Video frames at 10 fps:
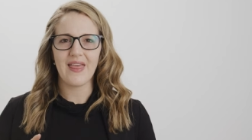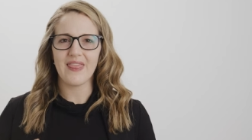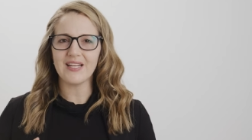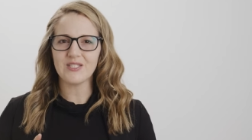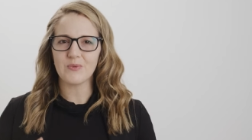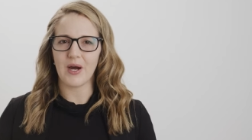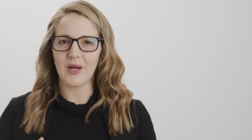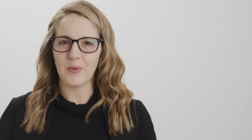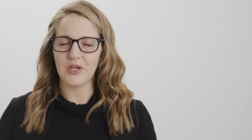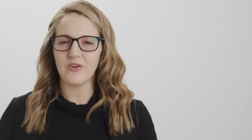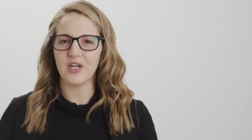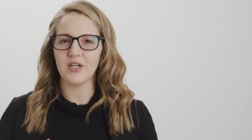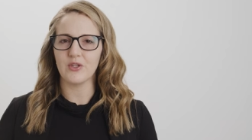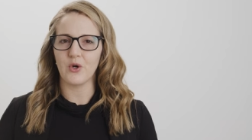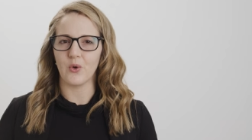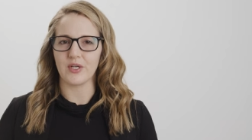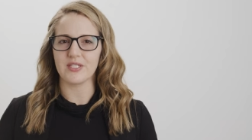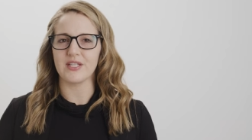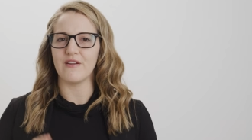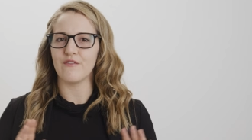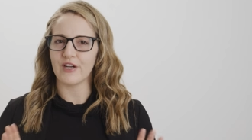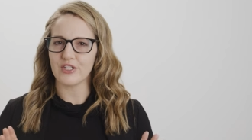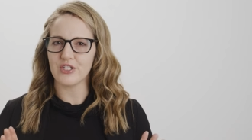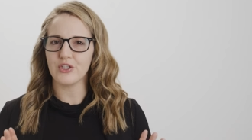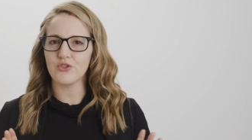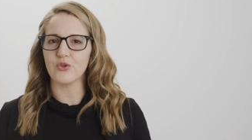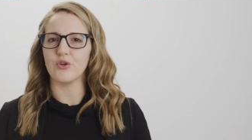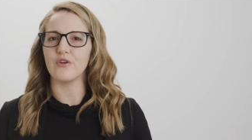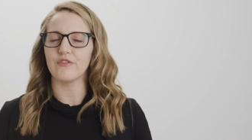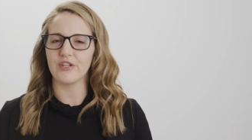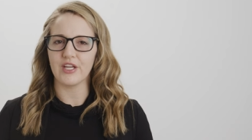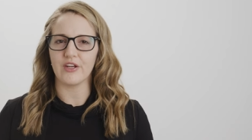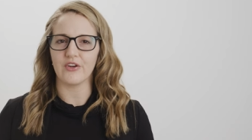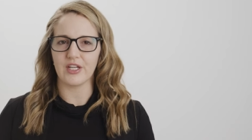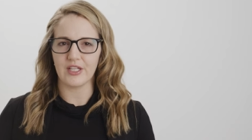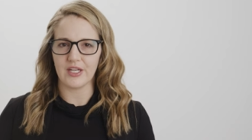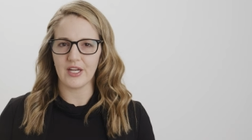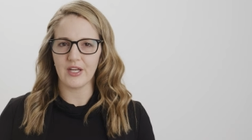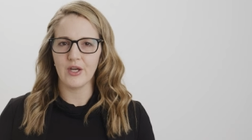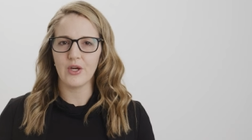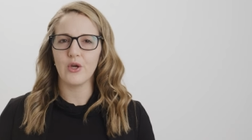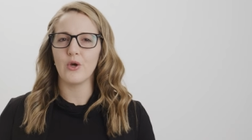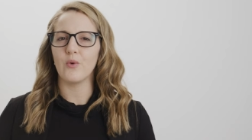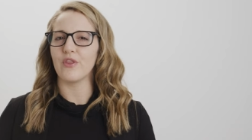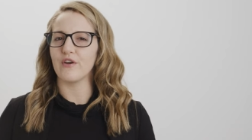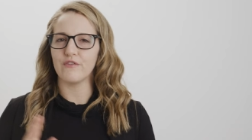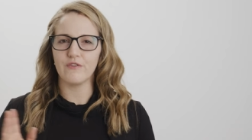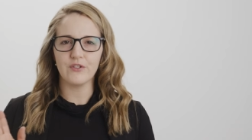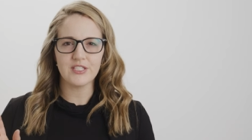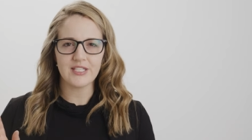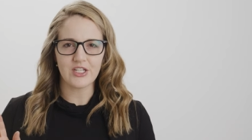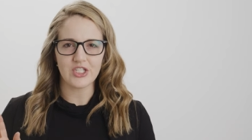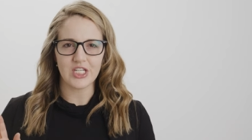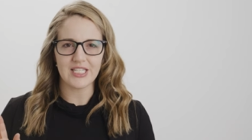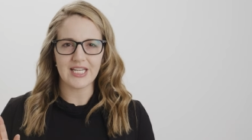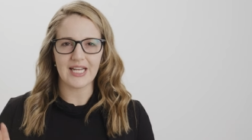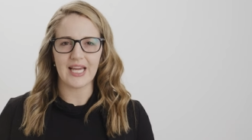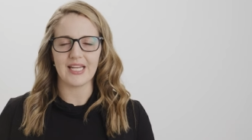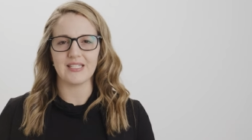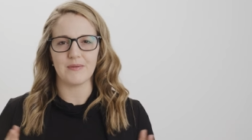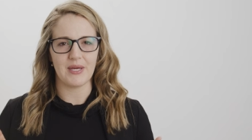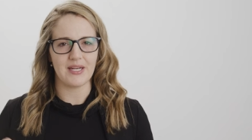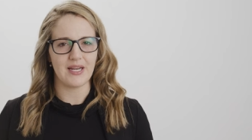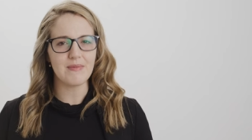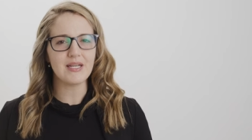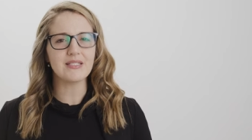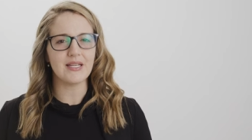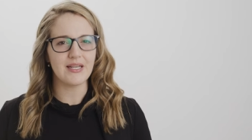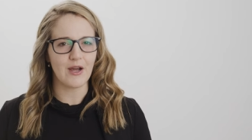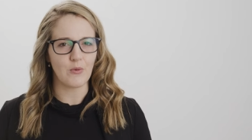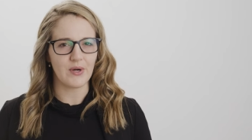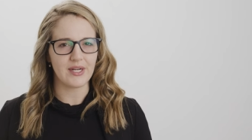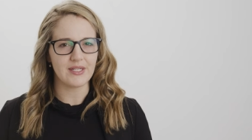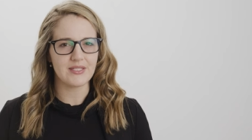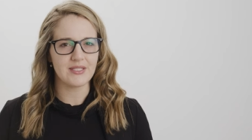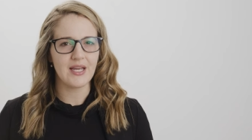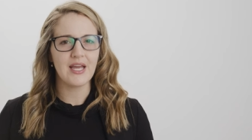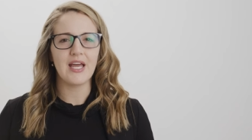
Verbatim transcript: That's why we created the course Infection Control for the Hearing Clinic, with a full section dedicated to pandemics and outbreaks.